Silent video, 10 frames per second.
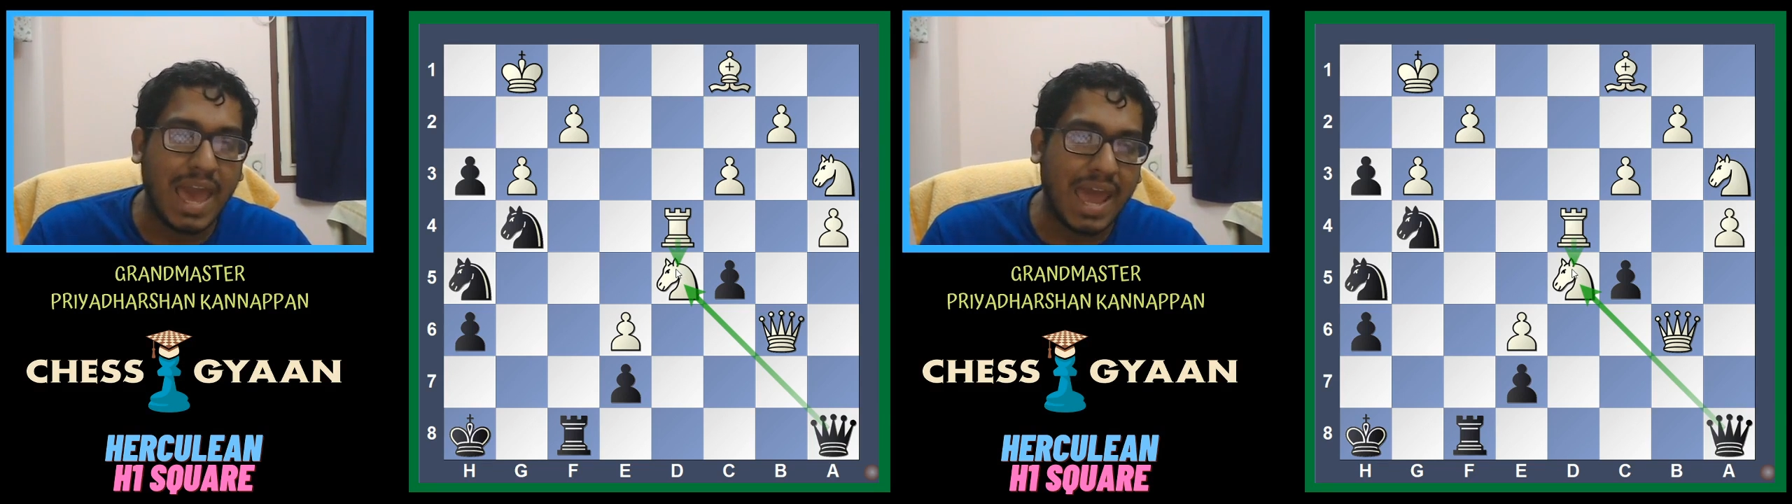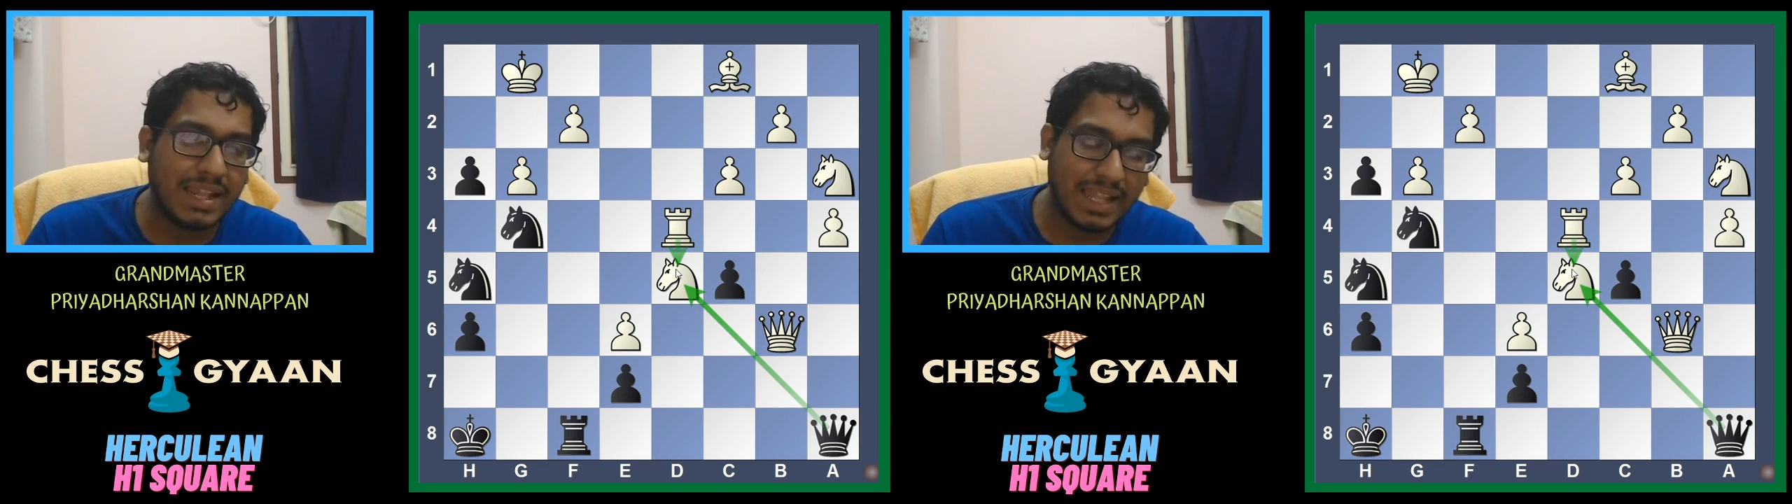
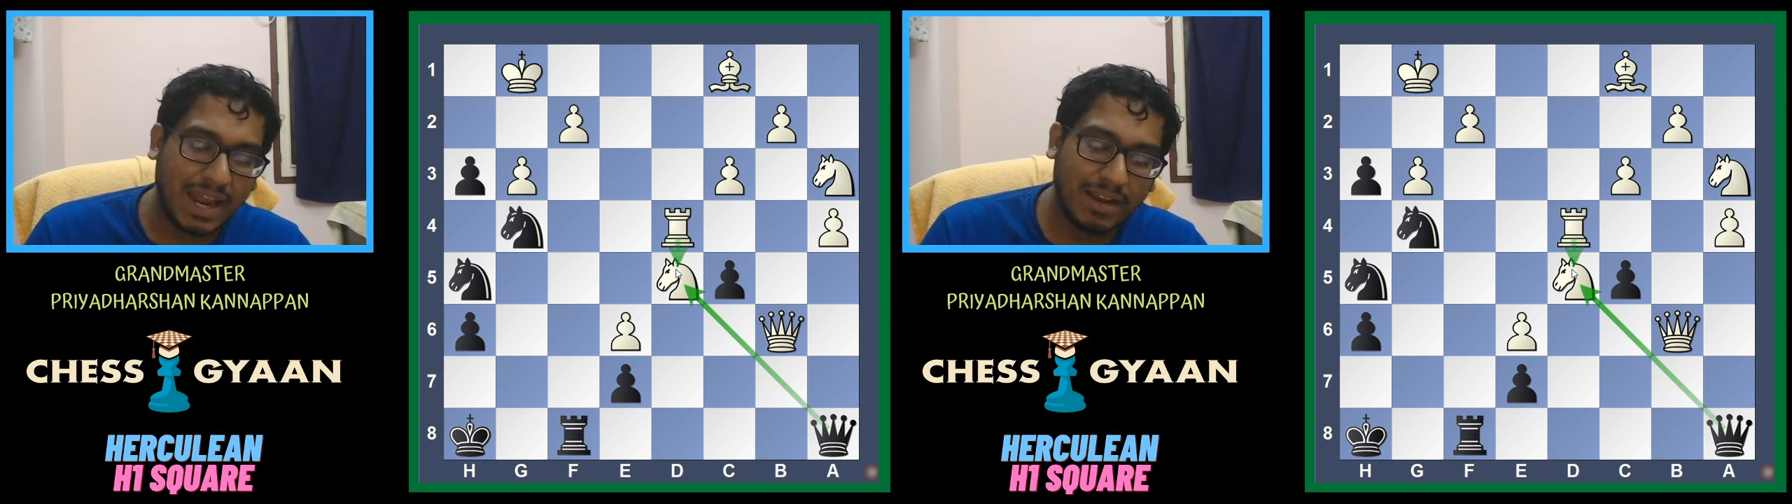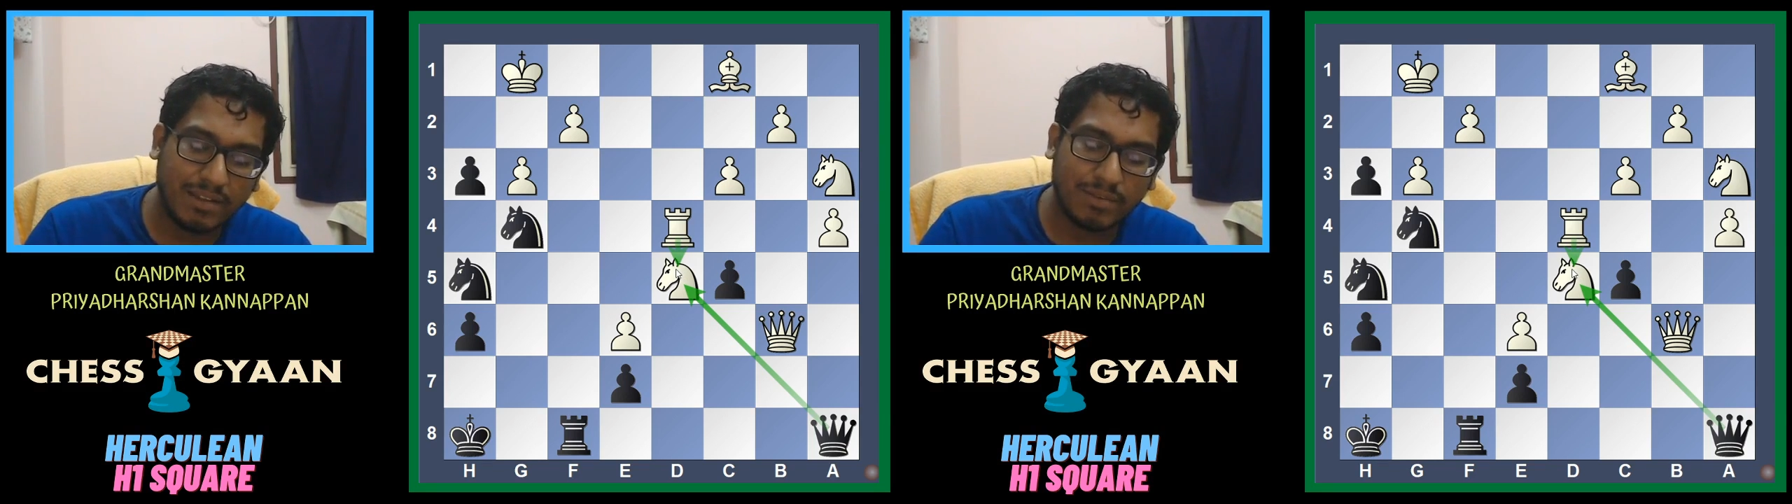and
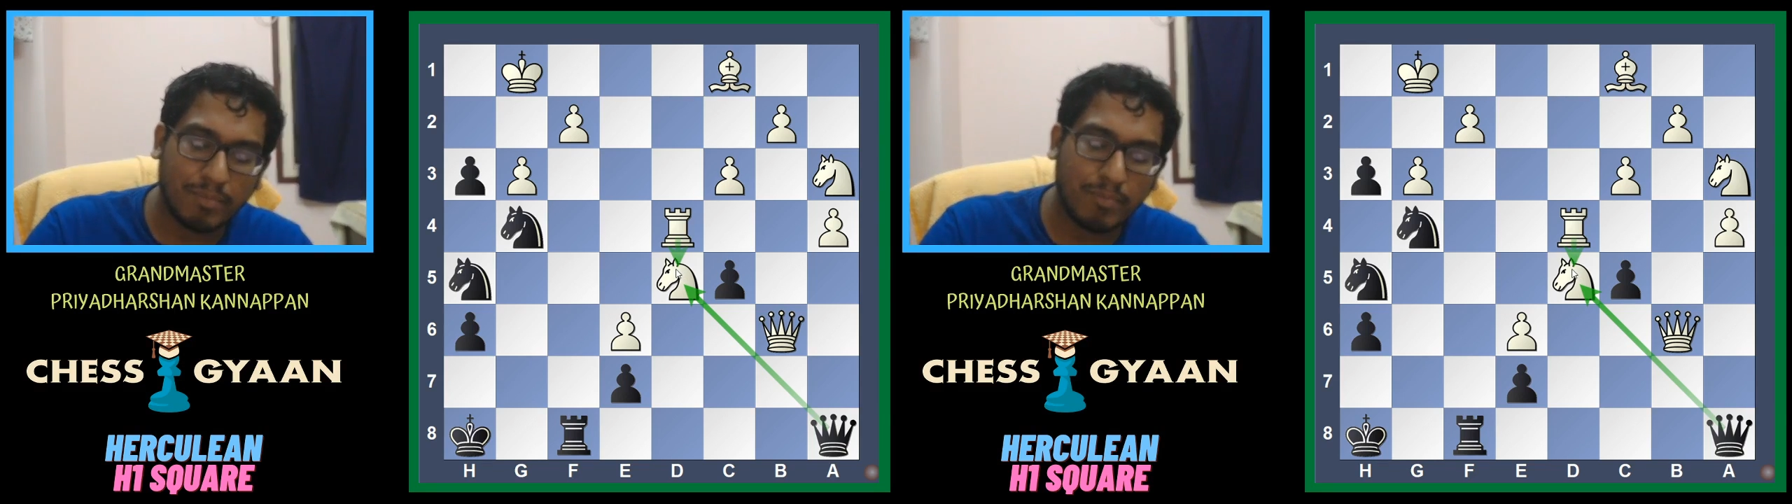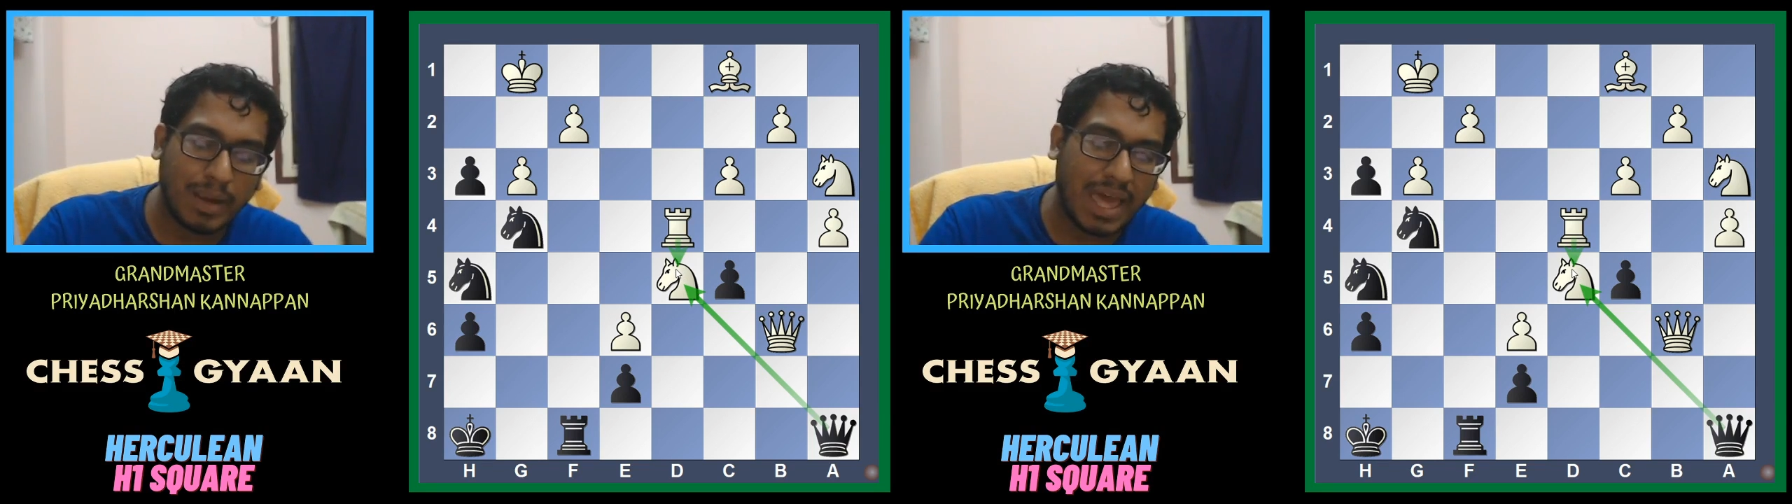that is
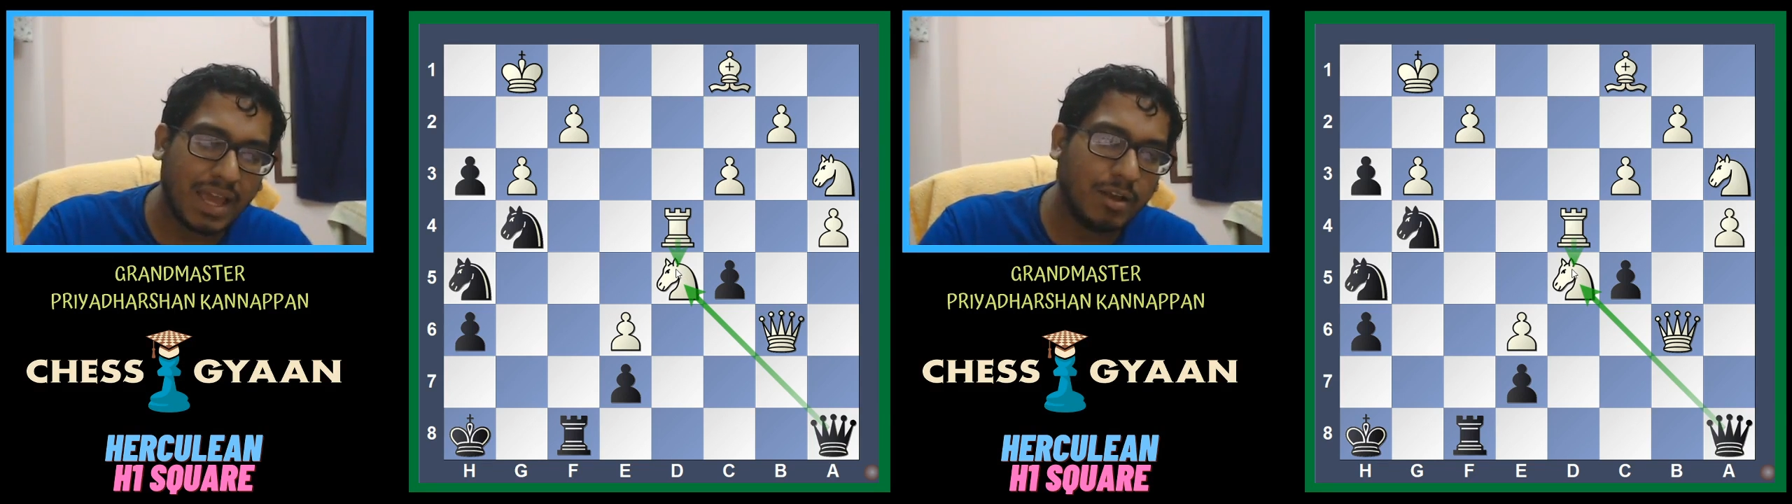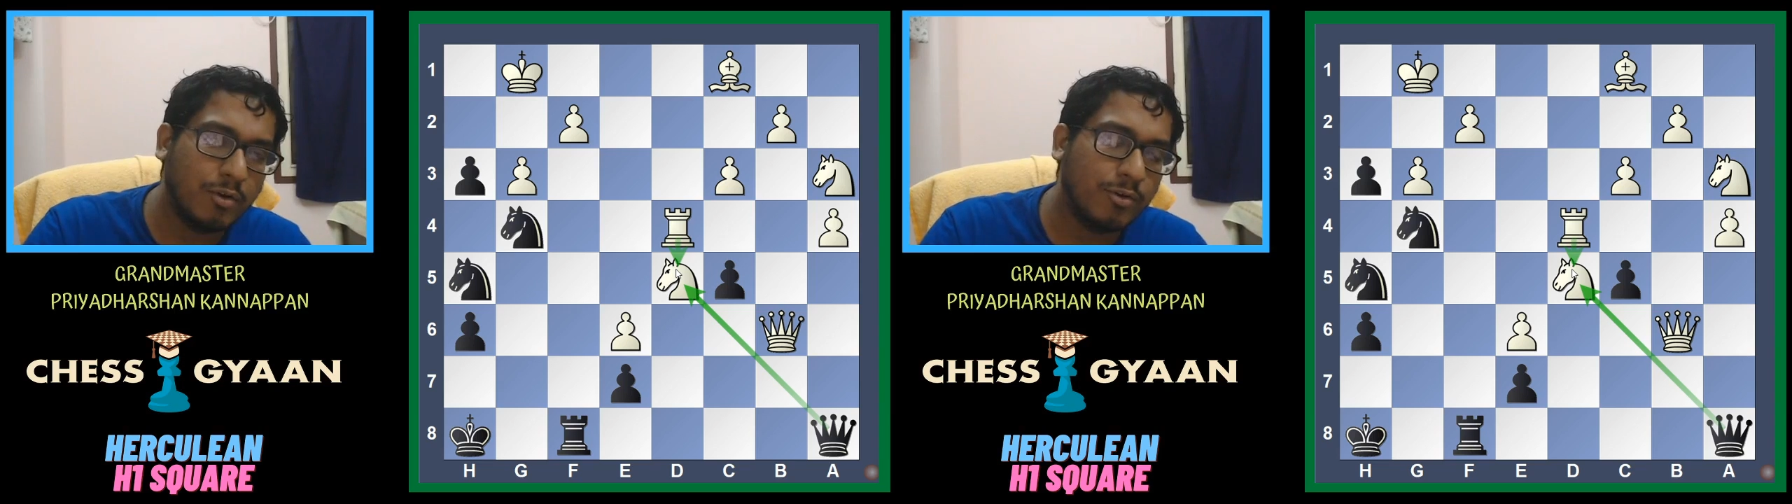
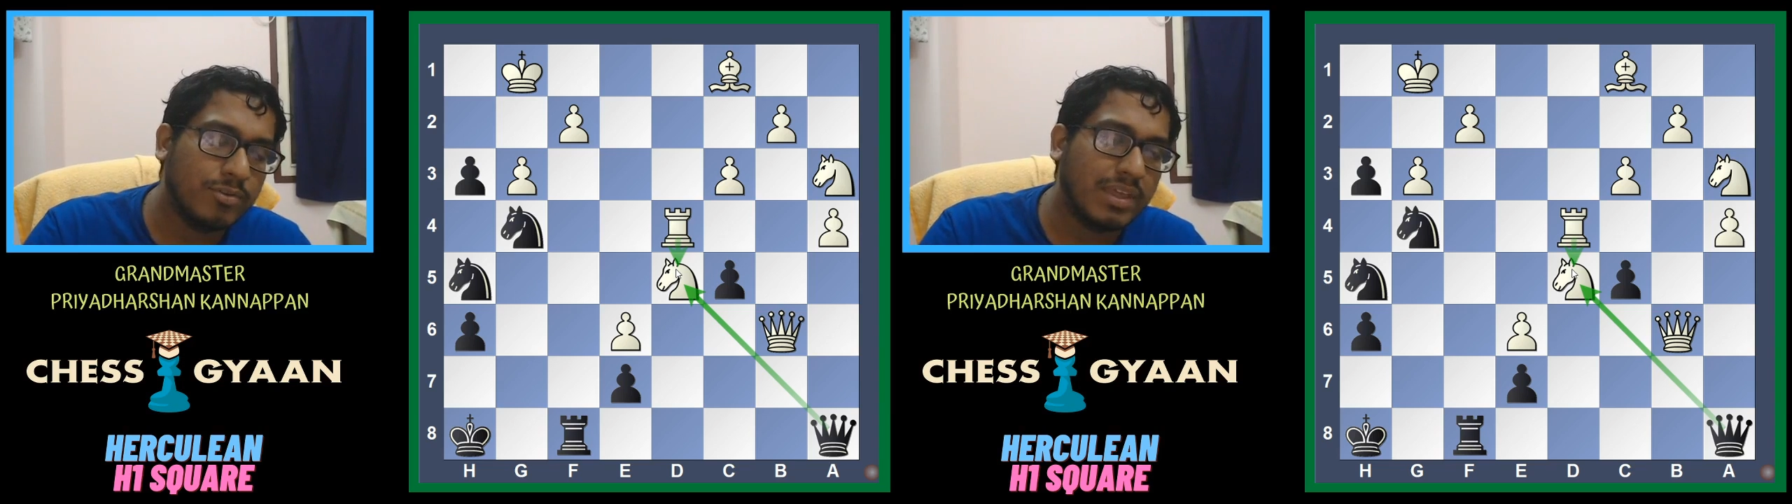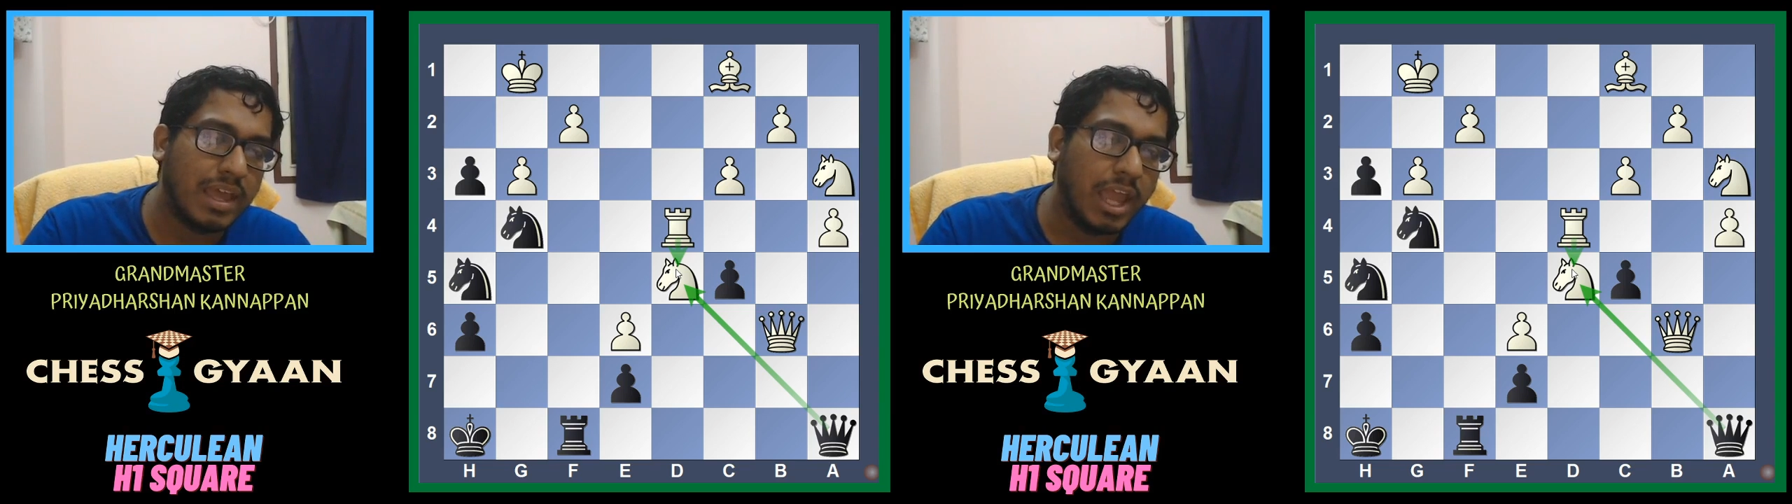black goes